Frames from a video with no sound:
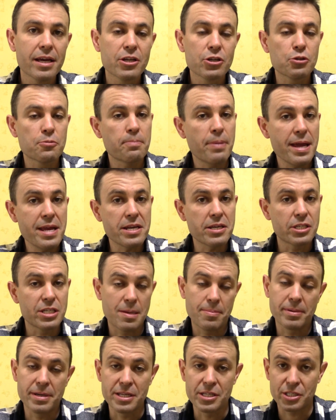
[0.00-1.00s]
to paint
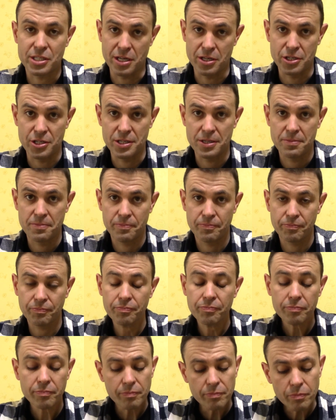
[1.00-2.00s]
Japanese kanji?
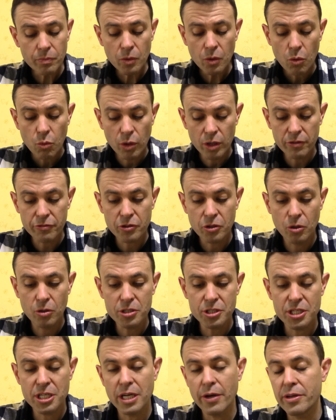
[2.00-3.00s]
Well, of
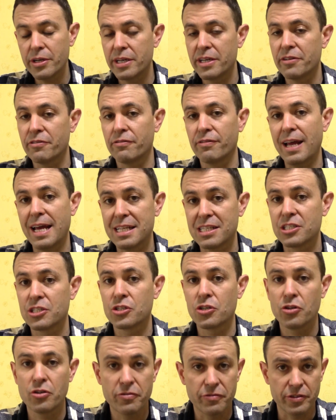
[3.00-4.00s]
course, you're going to need a flat
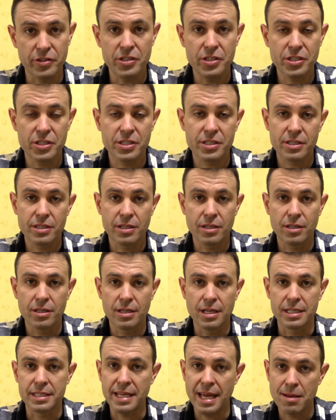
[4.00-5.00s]
surface,
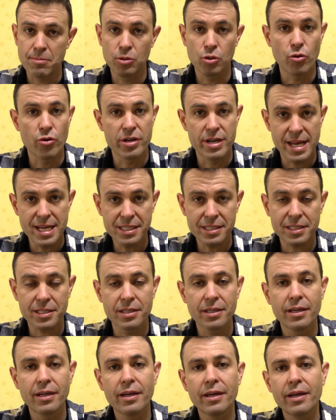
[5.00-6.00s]
a table or a desk,